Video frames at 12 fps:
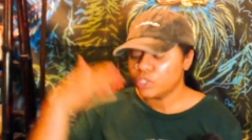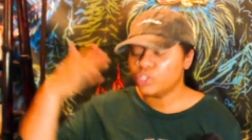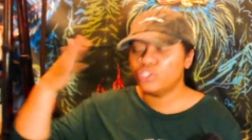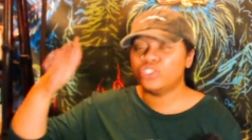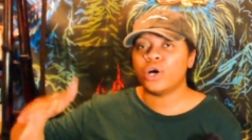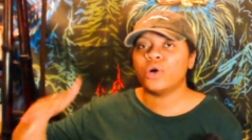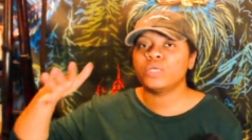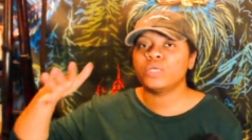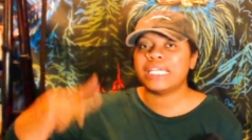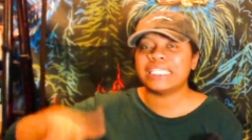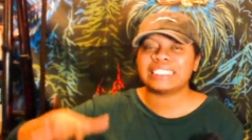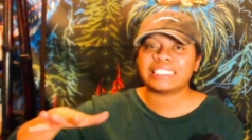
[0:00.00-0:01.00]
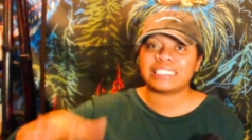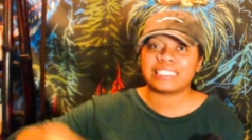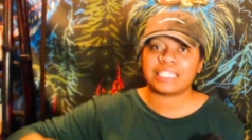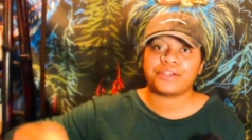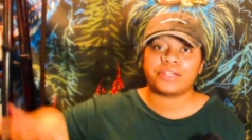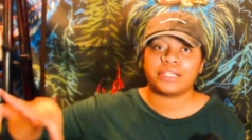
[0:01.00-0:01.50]
don't
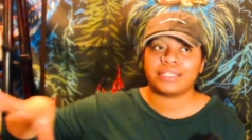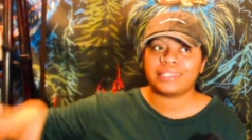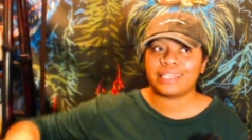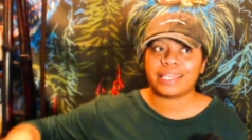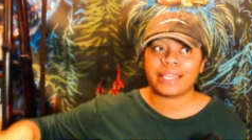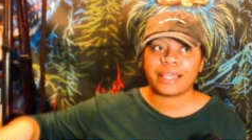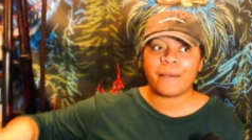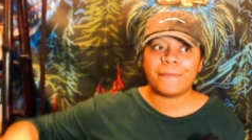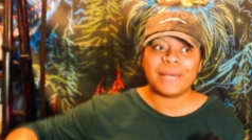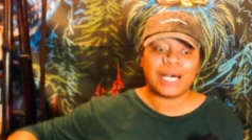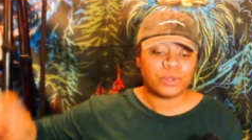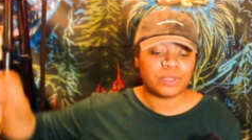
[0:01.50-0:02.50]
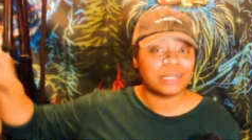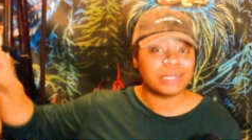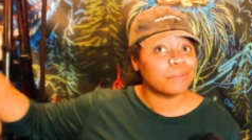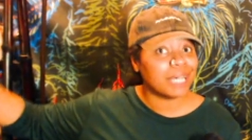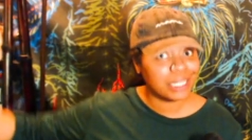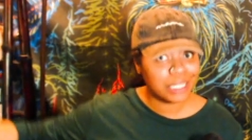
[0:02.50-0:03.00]
necessarily think about the
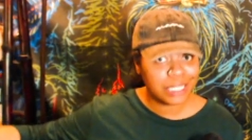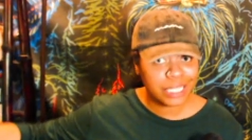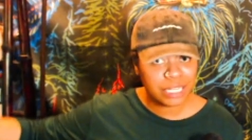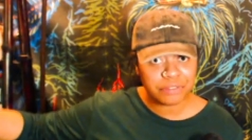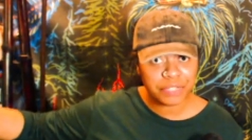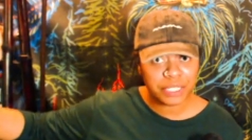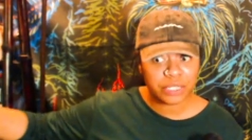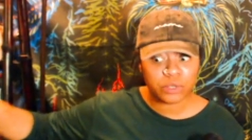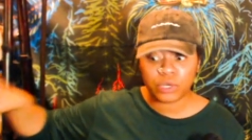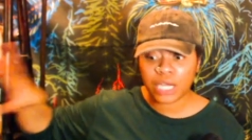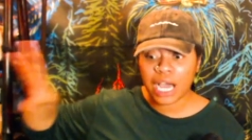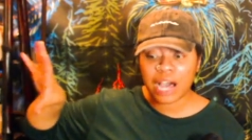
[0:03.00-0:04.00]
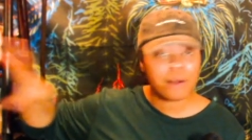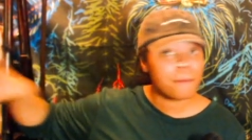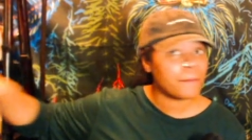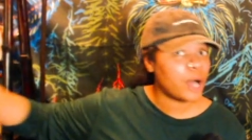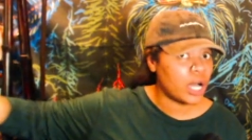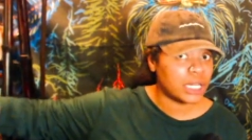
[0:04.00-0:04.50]
money of it or how to
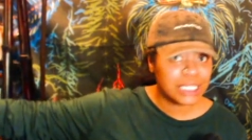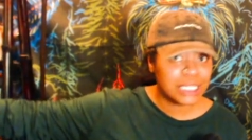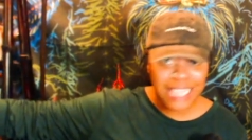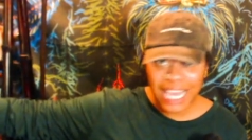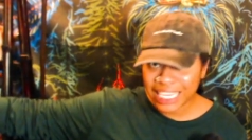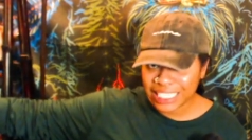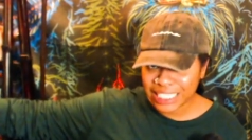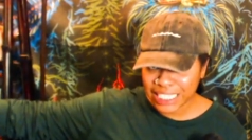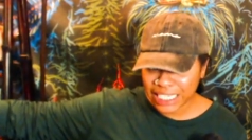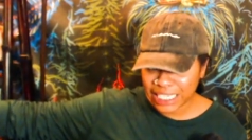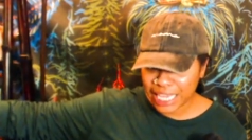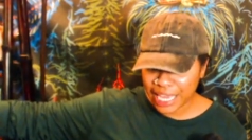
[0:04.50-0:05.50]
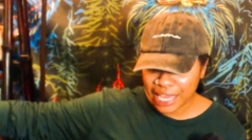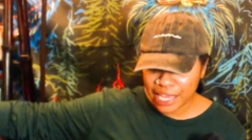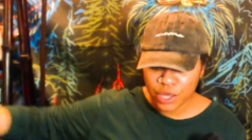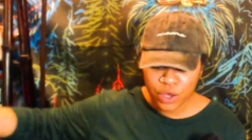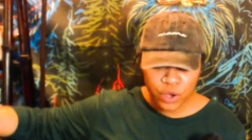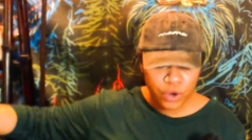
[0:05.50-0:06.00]
monetize it
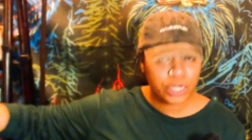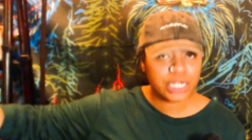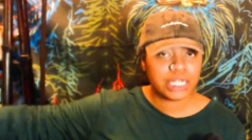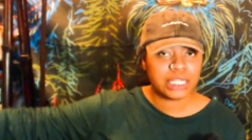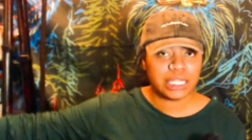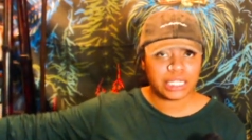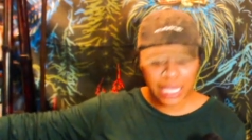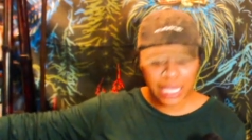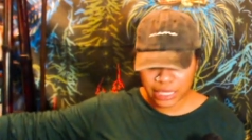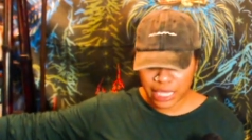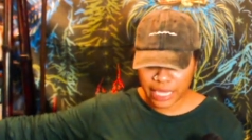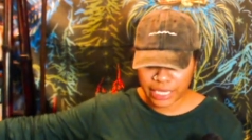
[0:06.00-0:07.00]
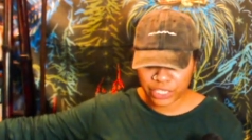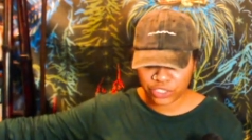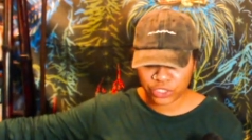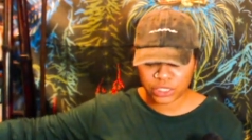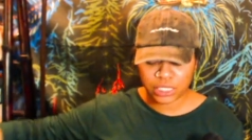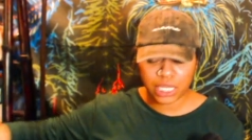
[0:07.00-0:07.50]
yet or anything like that. It's
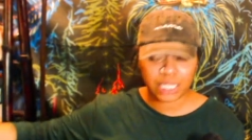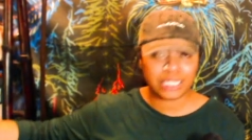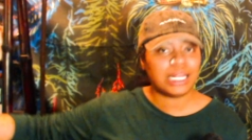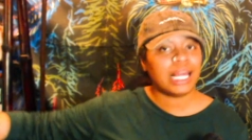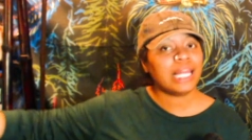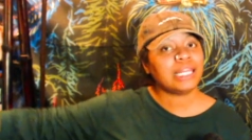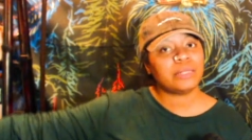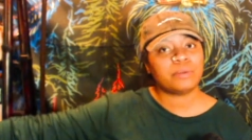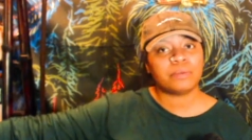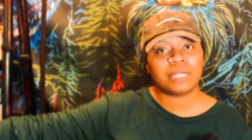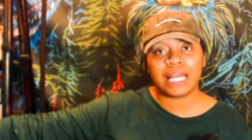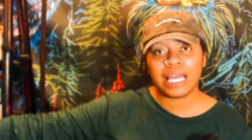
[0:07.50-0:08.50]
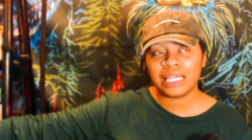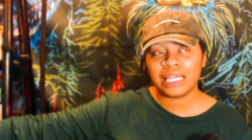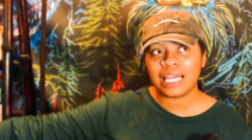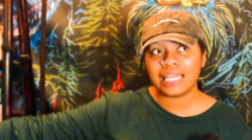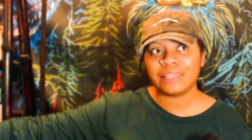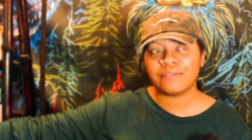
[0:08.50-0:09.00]
just like let the let
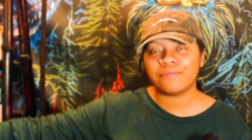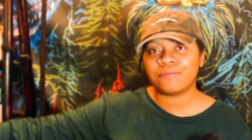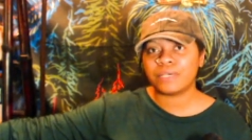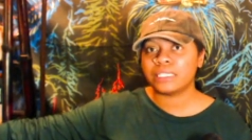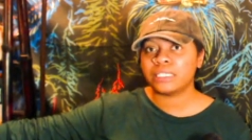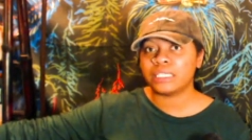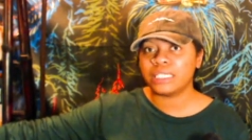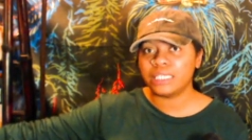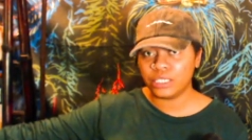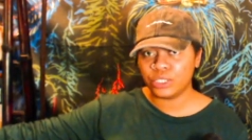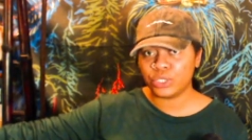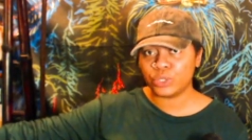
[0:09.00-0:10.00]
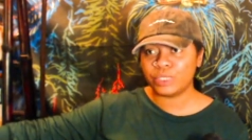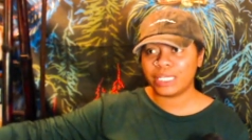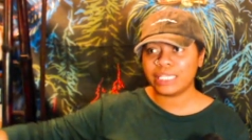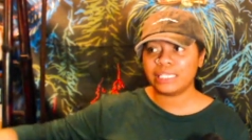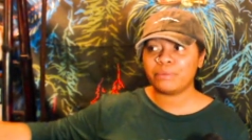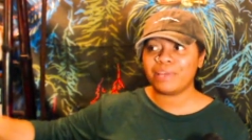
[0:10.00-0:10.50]
let the fun lead you.
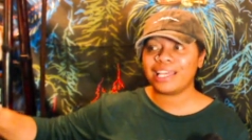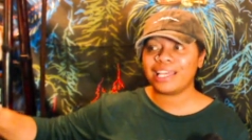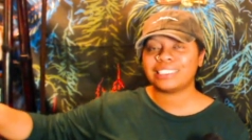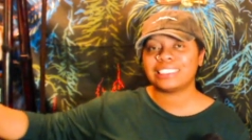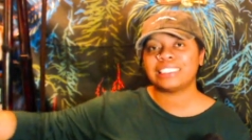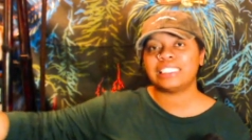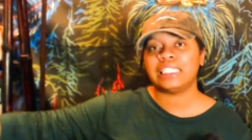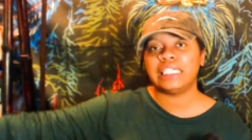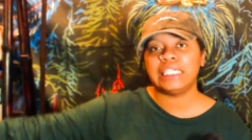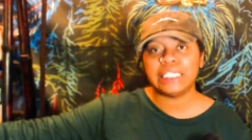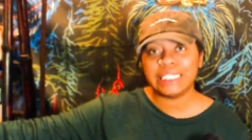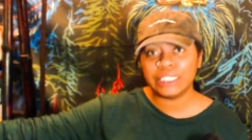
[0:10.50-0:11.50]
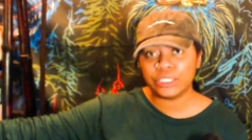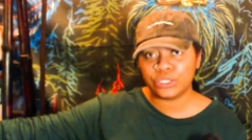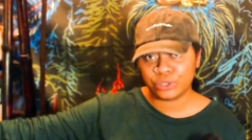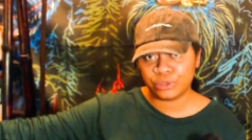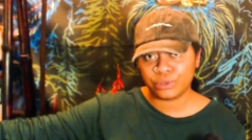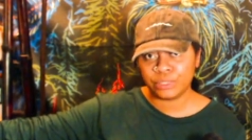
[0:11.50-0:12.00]
Let the passion lead you.